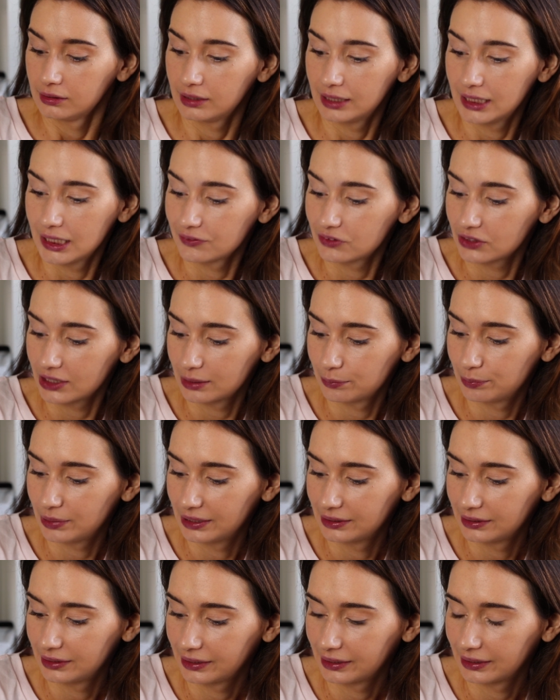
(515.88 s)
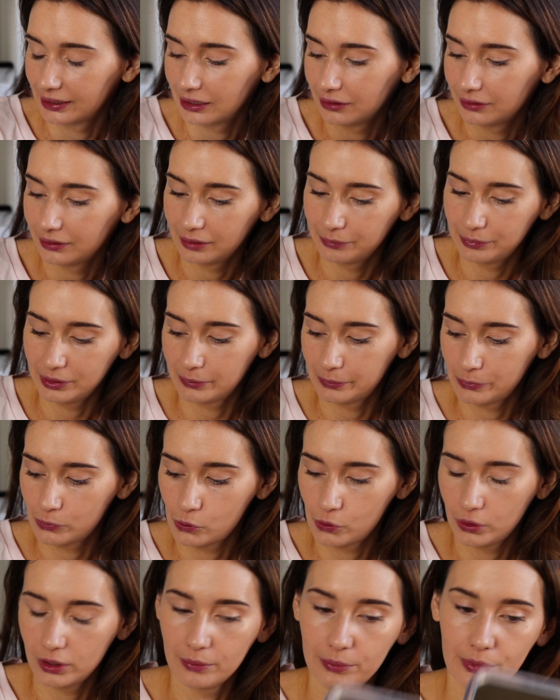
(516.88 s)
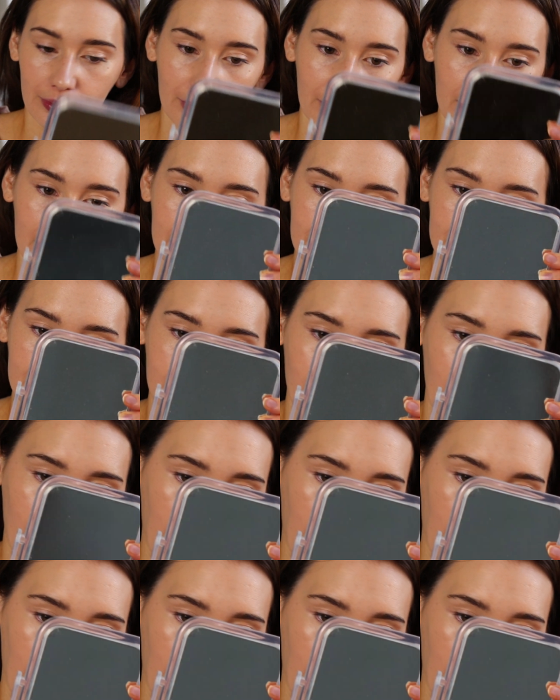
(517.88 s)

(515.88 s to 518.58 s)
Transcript: I've tried blending it out a bit more, but